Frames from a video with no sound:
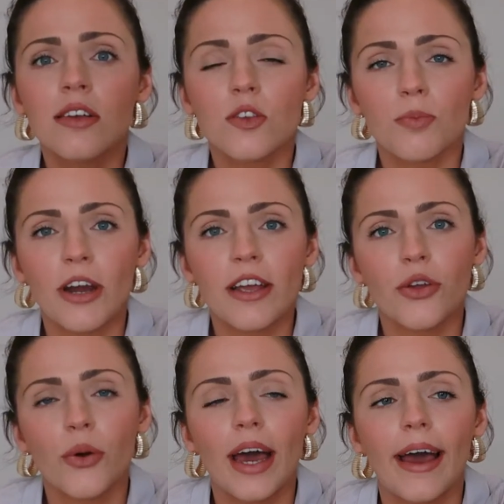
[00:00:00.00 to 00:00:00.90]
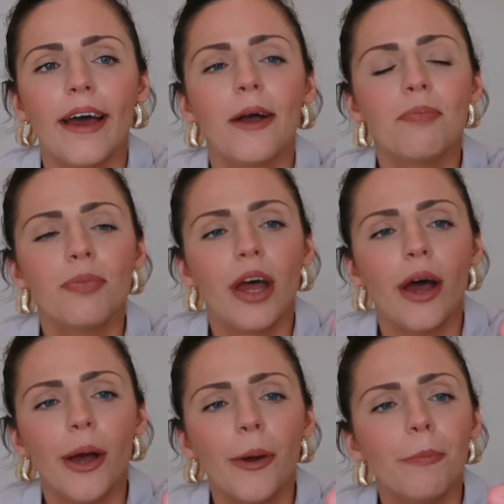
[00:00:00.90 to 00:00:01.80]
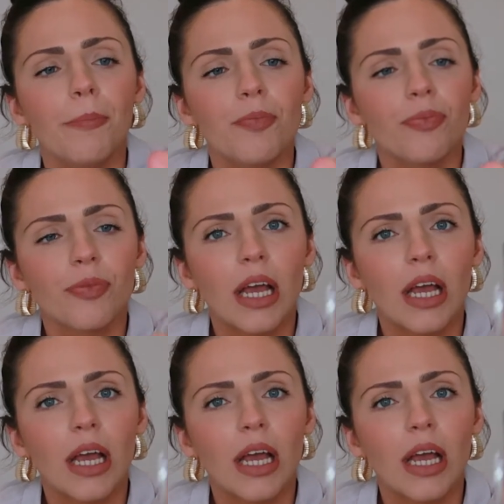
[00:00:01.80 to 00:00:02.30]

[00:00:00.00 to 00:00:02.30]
spray in your hair um,